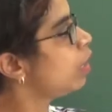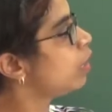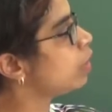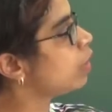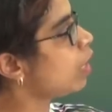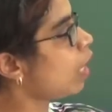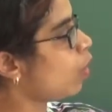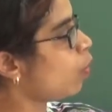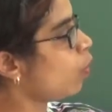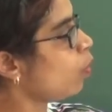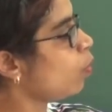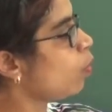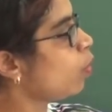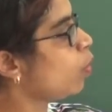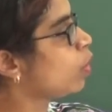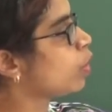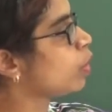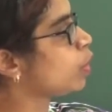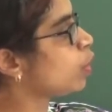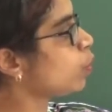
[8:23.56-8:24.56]

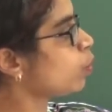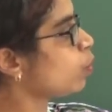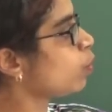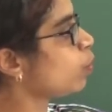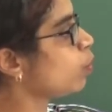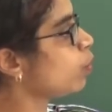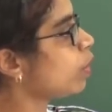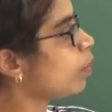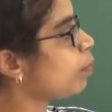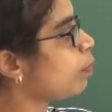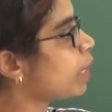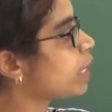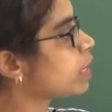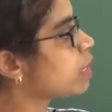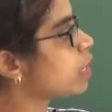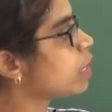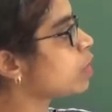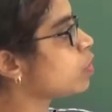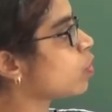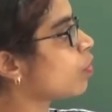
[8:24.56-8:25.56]
Now, due to the
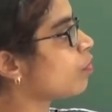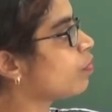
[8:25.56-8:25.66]
presence